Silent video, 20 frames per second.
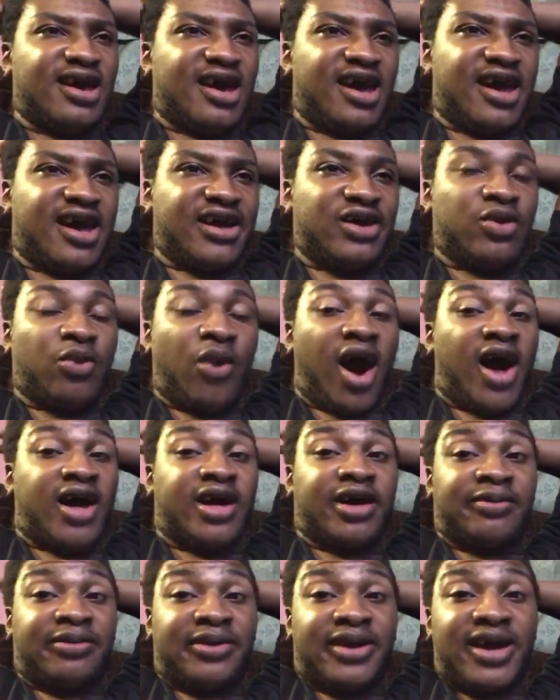and you
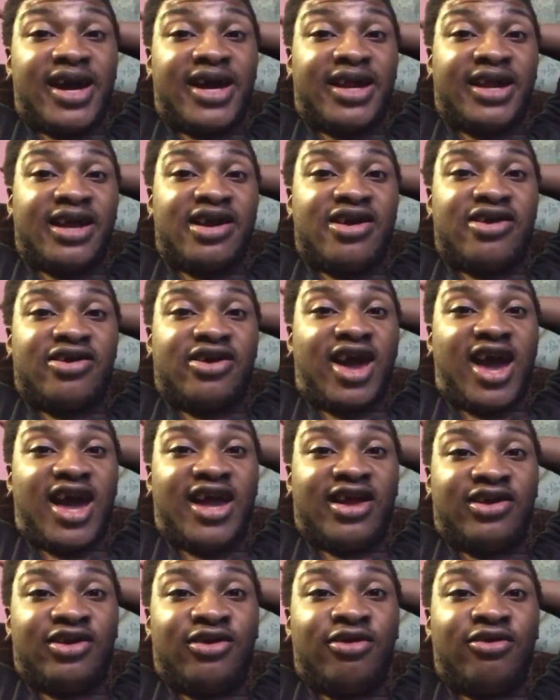wind up getting it,
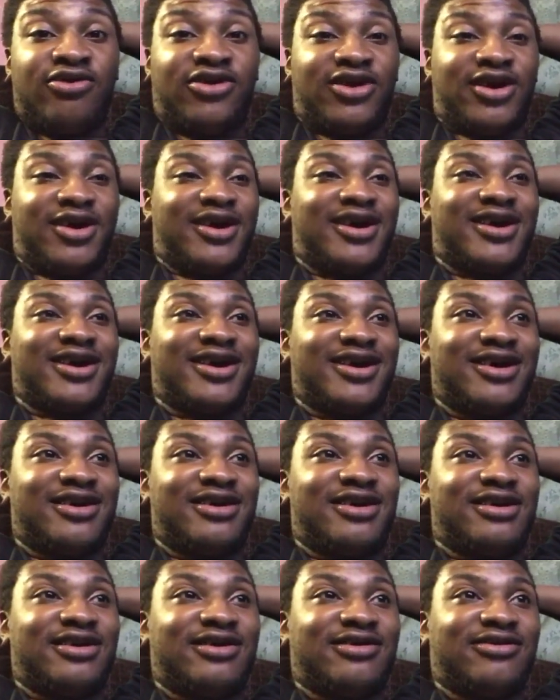can't use it
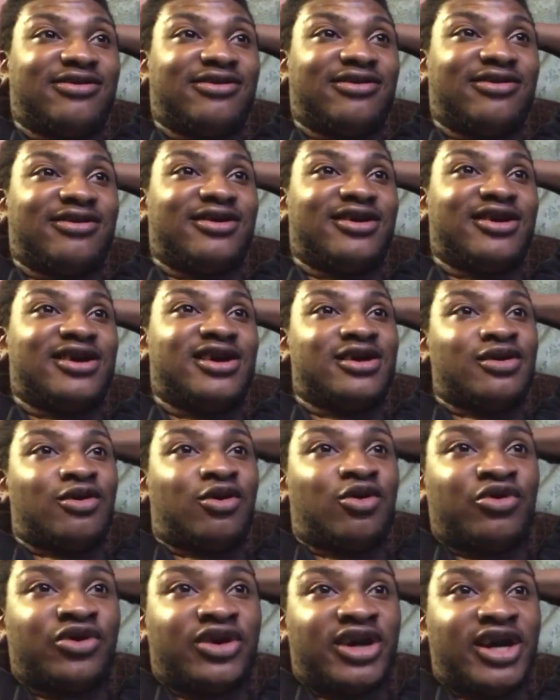because you
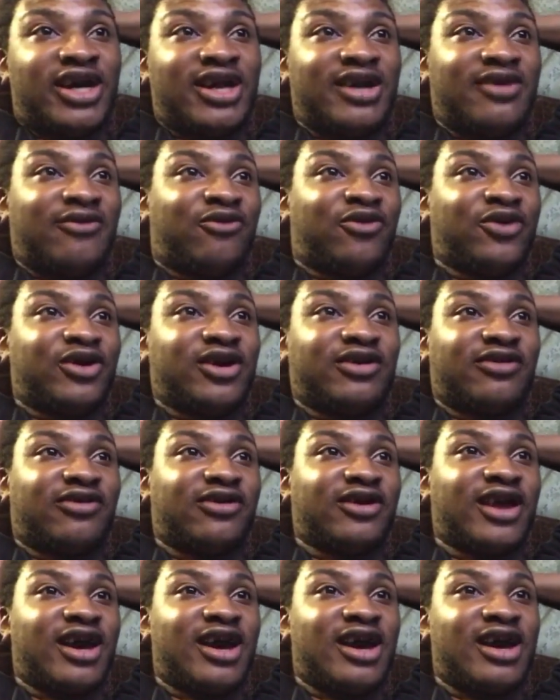don't need it for this
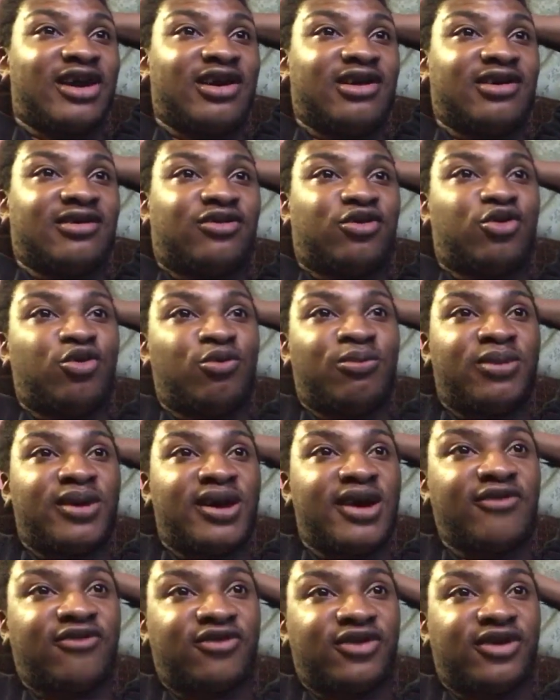or that. It's too
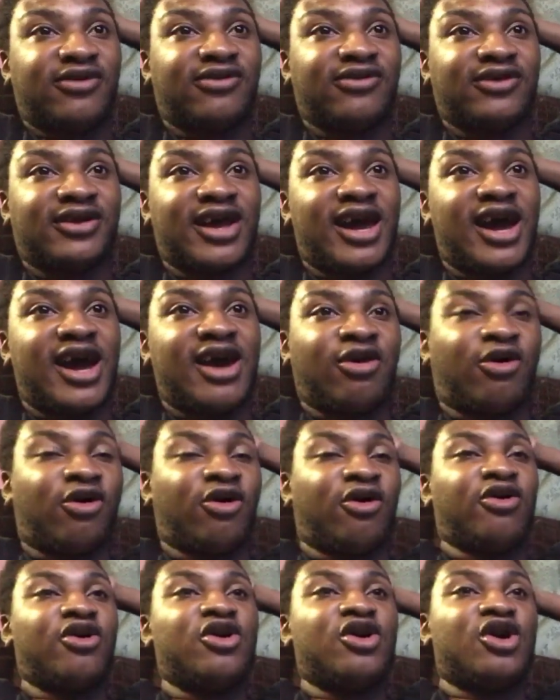big for this and that,
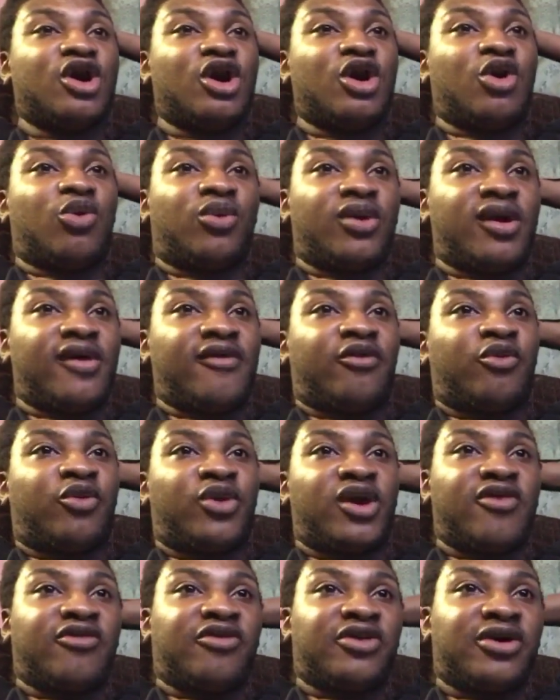or
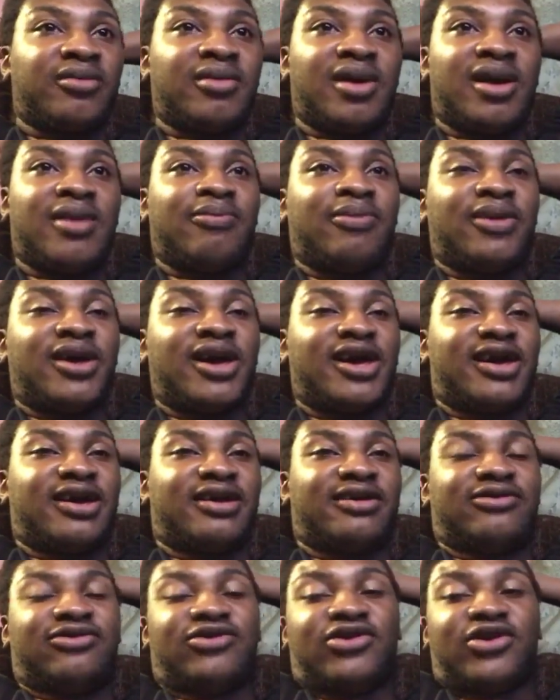whatever it may be.
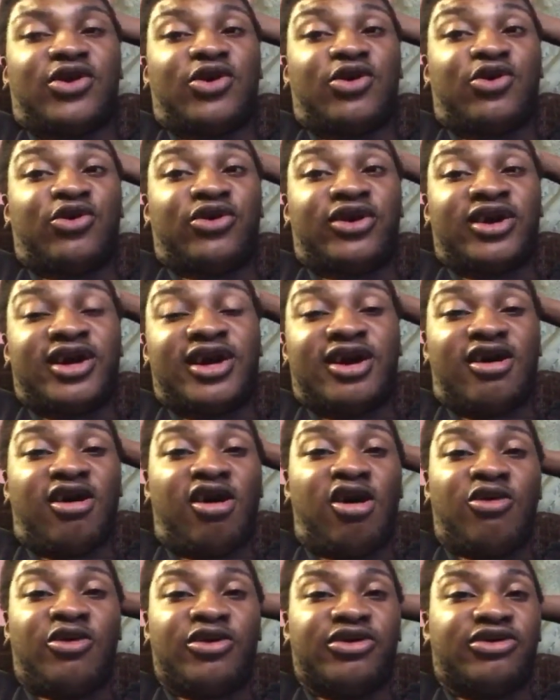So yeah,
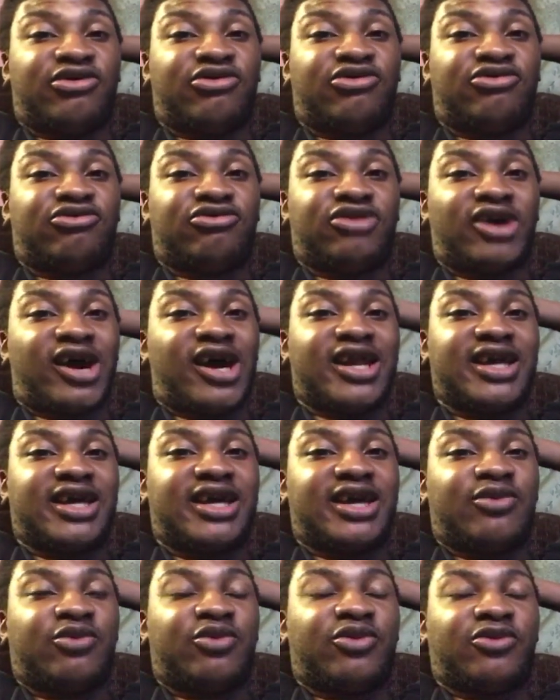always just try to
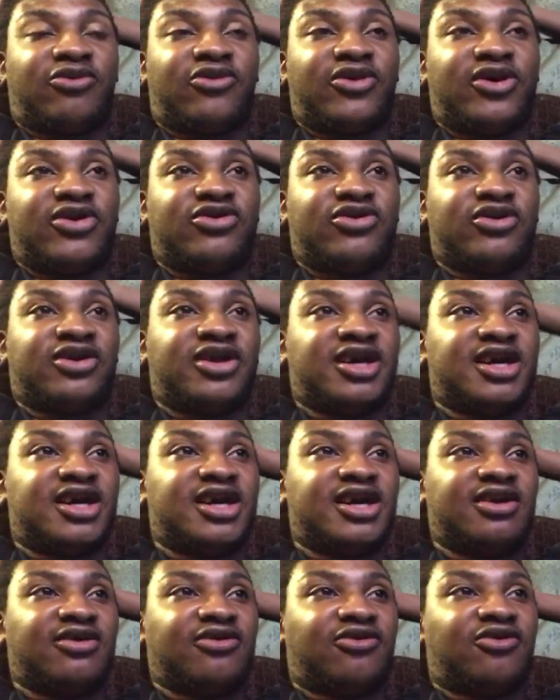get what fits your
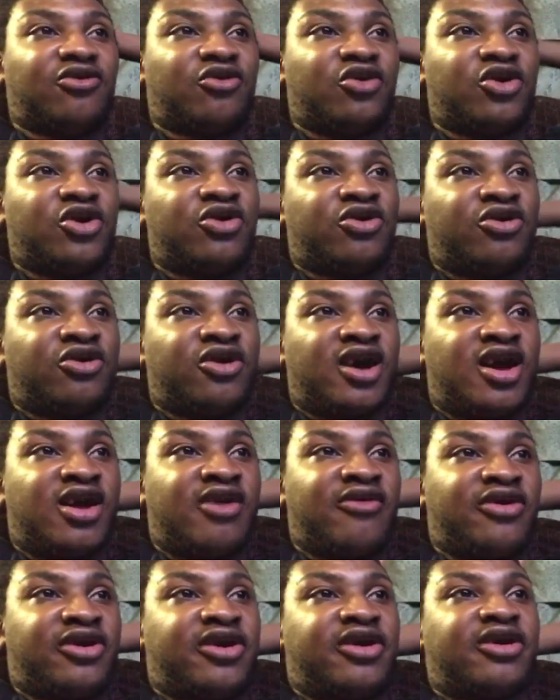needs for your
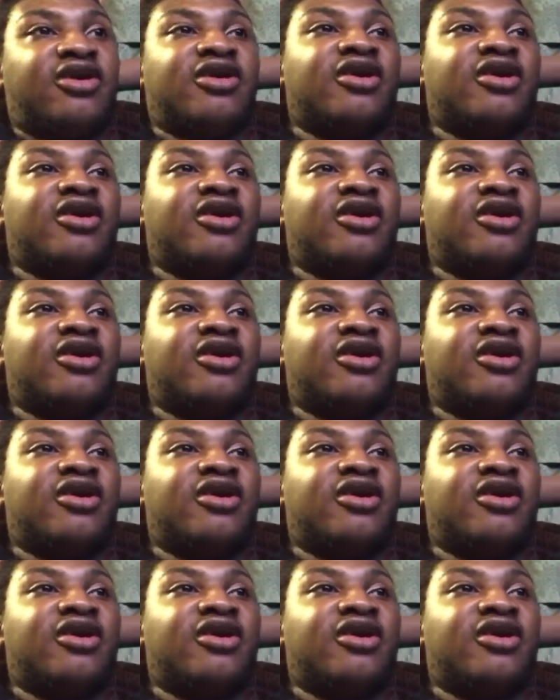area